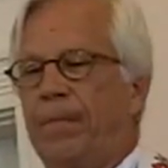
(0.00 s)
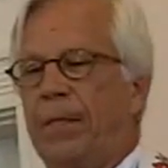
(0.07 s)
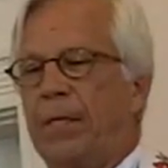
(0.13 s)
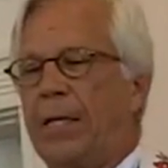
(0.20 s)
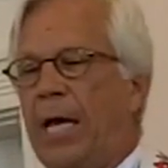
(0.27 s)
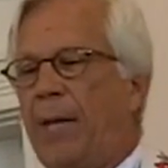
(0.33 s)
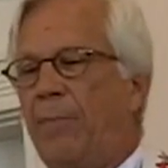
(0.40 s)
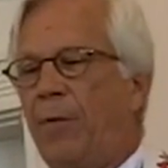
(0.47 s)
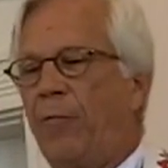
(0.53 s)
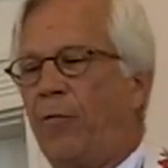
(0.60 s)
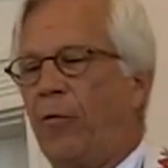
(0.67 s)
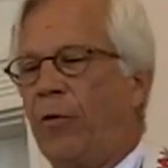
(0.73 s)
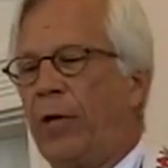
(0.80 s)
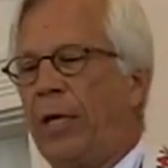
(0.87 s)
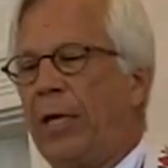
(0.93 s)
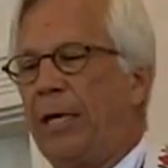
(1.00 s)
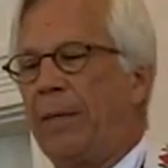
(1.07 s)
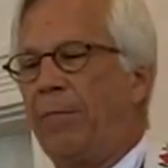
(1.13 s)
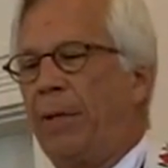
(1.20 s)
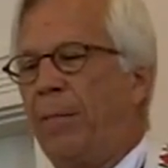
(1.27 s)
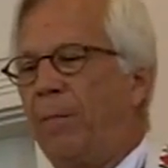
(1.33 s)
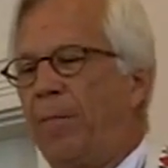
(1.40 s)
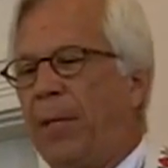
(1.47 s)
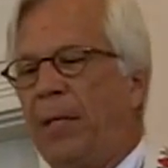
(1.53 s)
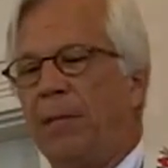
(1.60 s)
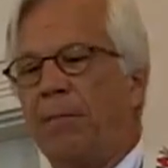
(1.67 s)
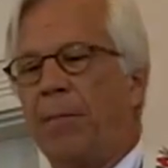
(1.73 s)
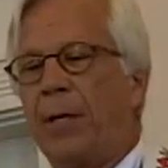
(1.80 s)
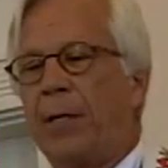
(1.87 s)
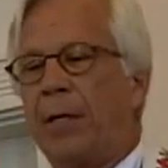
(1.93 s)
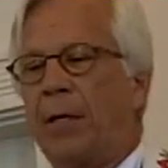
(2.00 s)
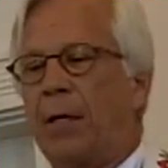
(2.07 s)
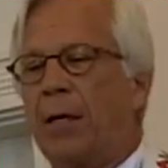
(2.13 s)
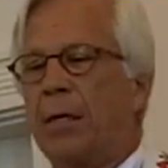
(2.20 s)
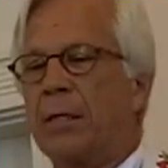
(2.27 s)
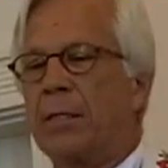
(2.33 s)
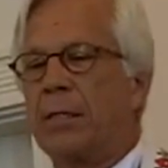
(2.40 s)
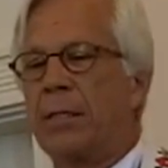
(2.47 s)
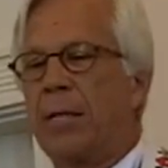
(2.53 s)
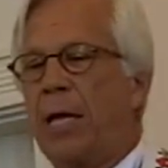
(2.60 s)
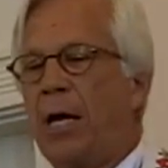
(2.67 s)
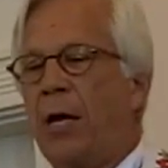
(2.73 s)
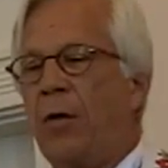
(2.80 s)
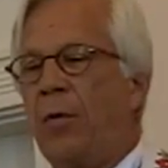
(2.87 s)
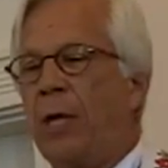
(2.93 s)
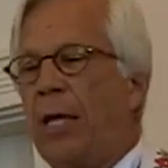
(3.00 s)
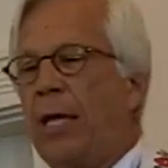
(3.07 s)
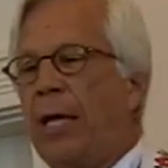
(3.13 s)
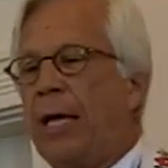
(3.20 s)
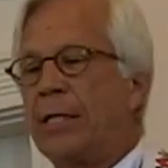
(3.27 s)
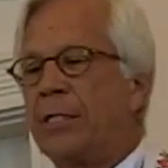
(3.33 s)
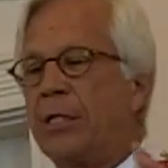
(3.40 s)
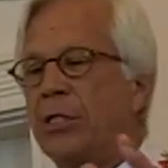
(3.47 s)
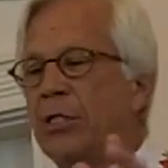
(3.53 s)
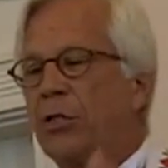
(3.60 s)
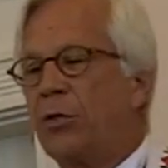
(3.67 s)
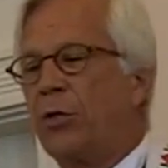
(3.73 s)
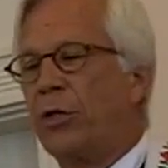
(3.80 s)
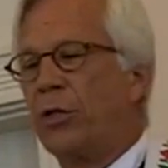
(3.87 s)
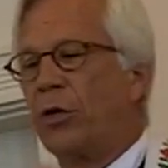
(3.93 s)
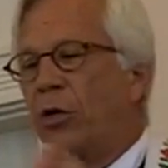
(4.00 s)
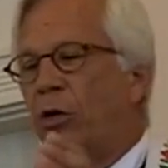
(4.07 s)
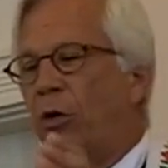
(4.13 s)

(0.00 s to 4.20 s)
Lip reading: The night before he had been beaten by the guards, and now as he stood in the